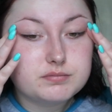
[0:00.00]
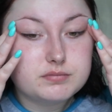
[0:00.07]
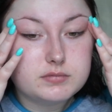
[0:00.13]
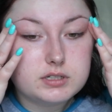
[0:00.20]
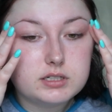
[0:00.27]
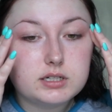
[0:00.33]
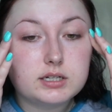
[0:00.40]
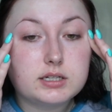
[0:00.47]

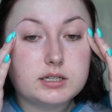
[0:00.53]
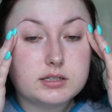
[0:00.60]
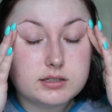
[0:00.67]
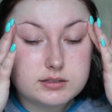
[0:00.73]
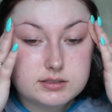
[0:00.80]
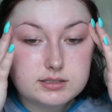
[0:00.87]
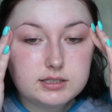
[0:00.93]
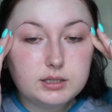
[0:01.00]
and at
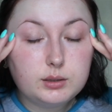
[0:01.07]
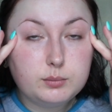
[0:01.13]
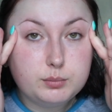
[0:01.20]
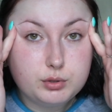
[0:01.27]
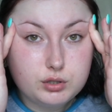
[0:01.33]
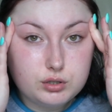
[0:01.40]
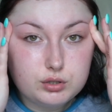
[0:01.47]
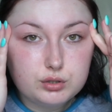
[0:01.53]
the
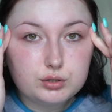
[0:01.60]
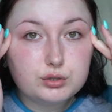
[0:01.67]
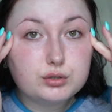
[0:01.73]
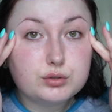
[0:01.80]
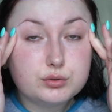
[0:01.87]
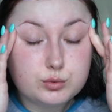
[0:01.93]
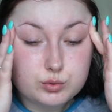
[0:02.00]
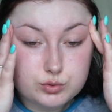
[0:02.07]

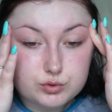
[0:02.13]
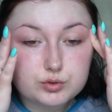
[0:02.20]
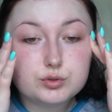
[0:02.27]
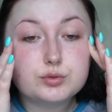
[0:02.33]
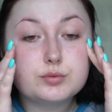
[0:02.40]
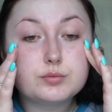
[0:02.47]
temples.